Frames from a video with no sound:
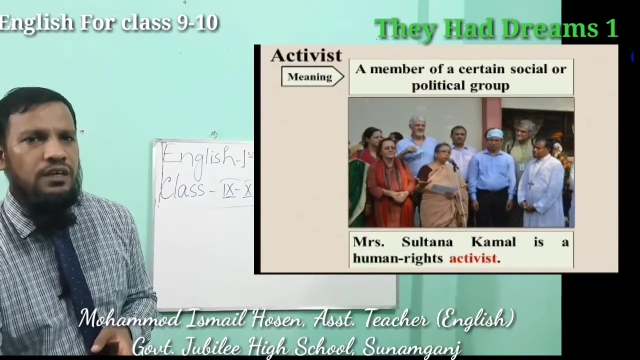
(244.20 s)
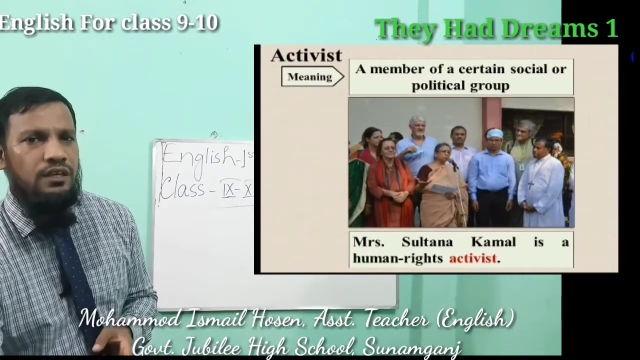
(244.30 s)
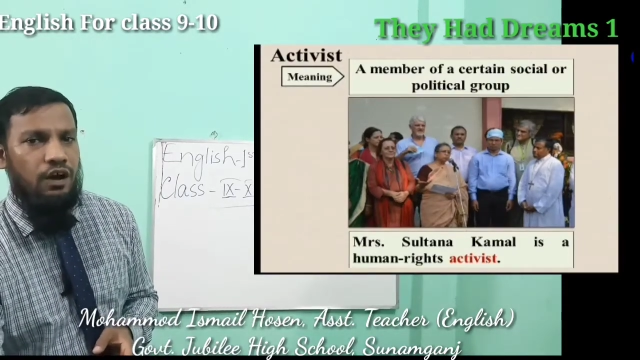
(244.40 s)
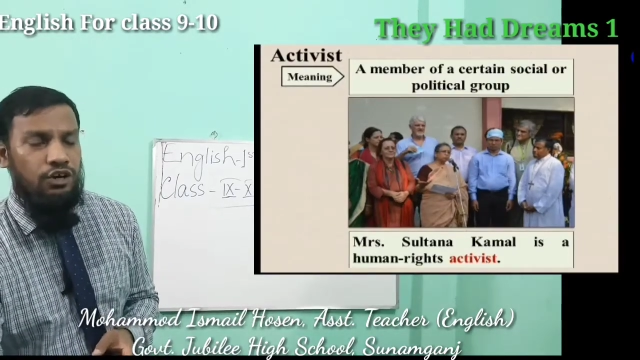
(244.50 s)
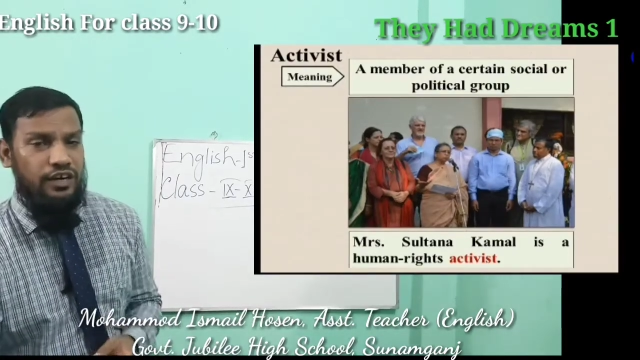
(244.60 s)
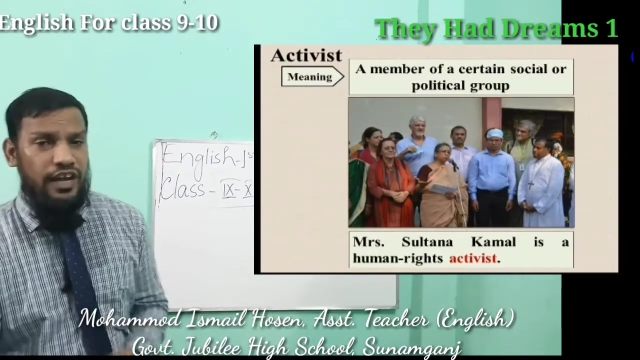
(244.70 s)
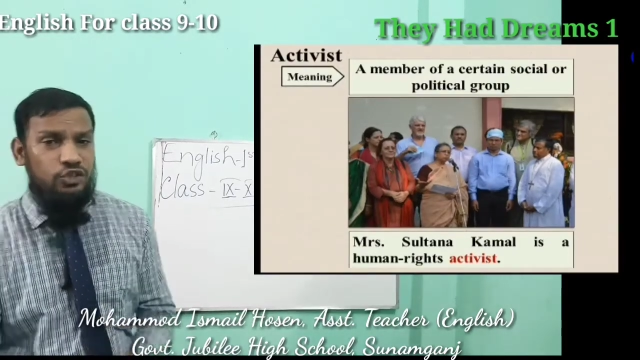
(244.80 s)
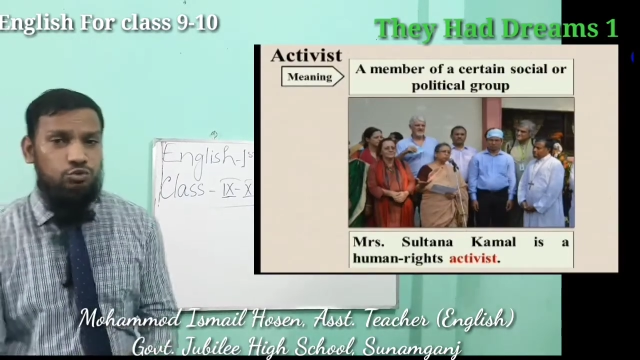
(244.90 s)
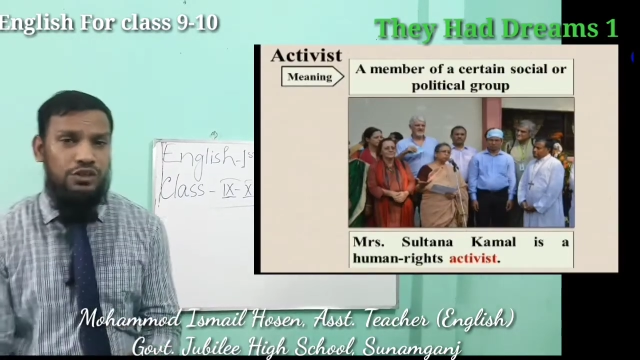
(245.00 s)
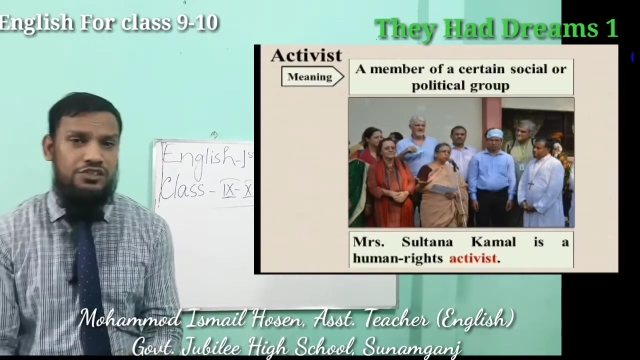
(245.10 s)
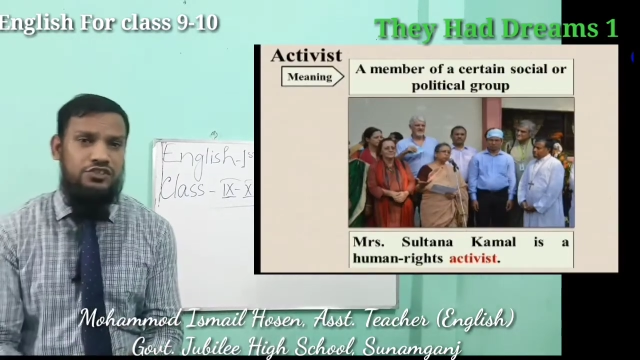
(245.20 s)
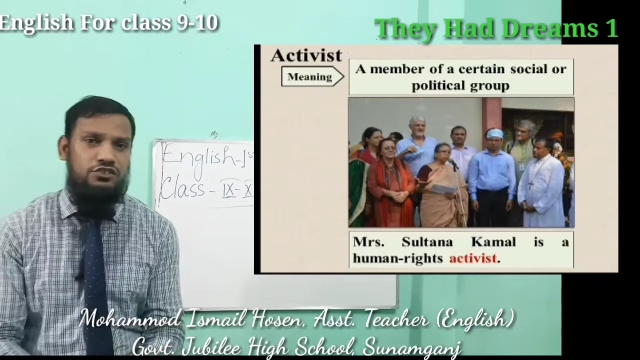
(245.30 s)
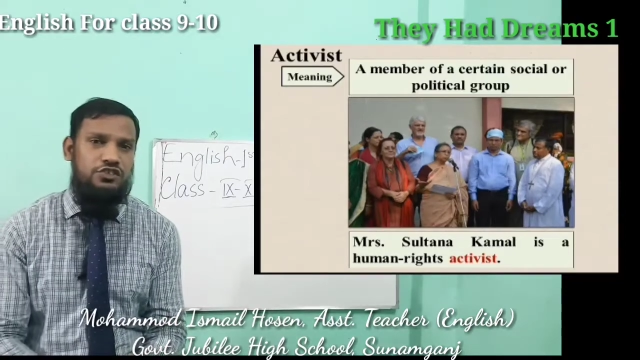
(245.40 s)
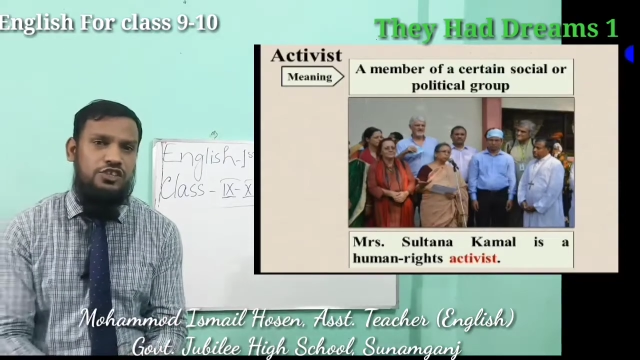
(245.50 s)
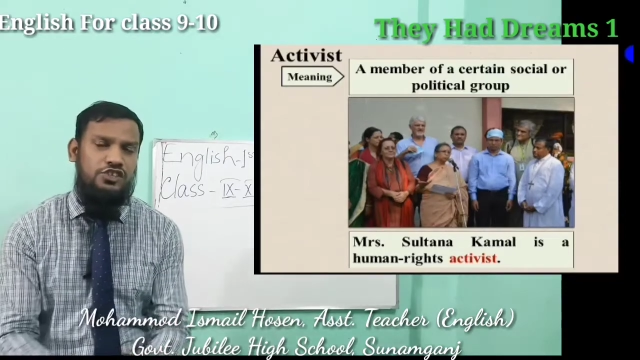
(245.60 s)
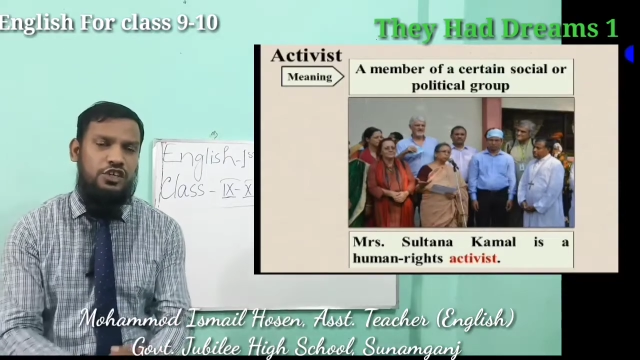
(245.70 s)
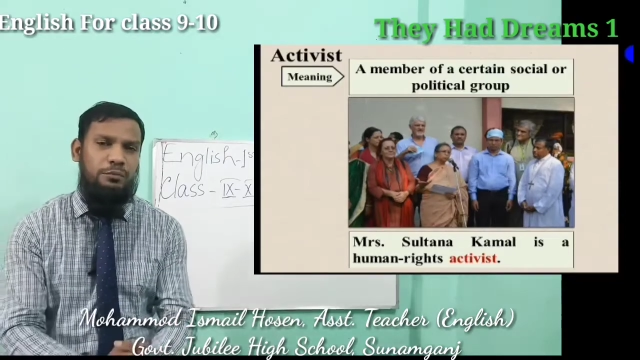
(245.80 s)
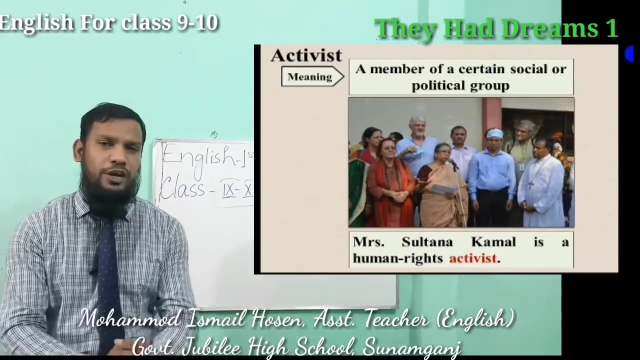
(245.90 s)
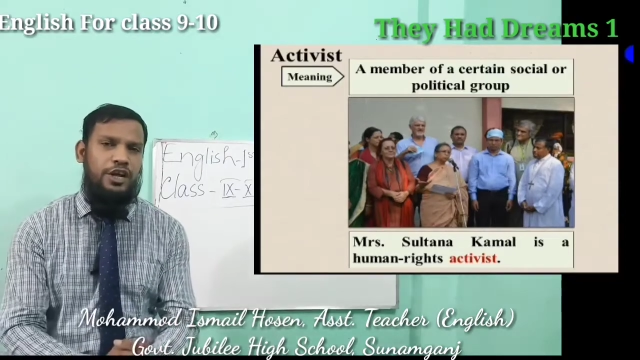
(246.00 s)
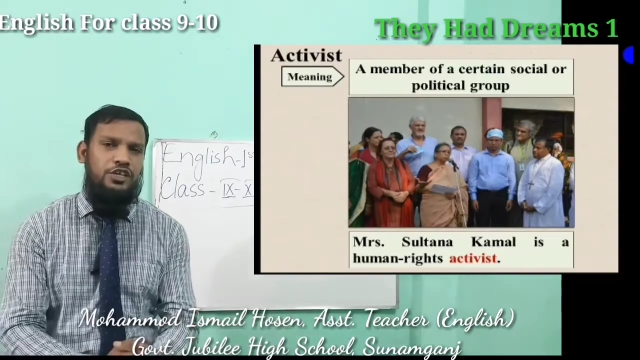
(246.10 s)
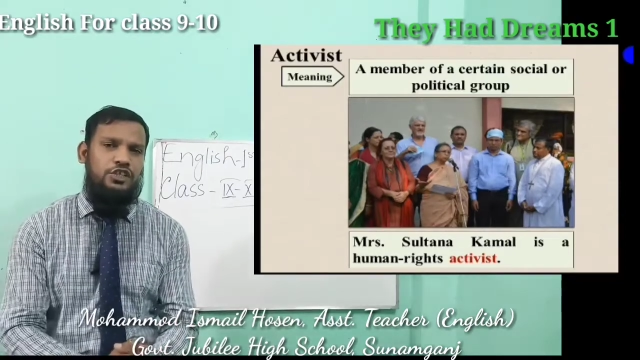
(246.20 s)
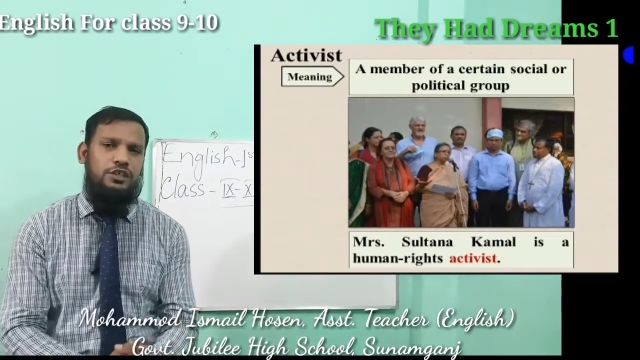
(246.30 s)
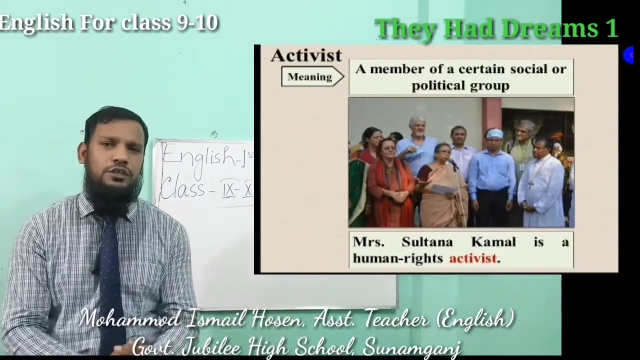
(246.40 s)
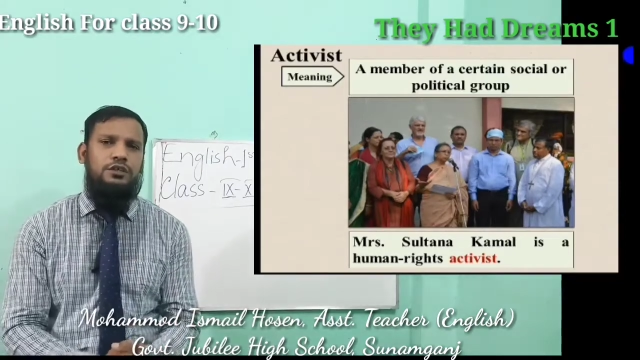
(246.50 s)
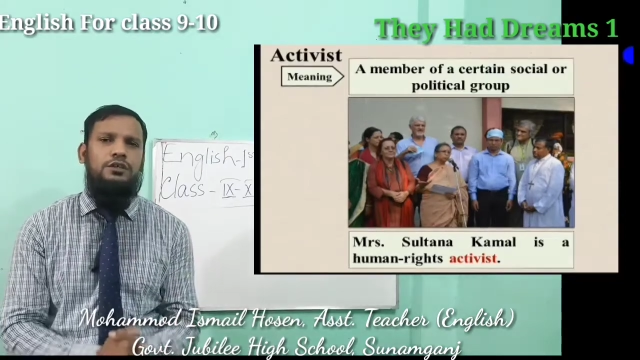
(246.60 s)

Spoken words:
Our next word is discrimination.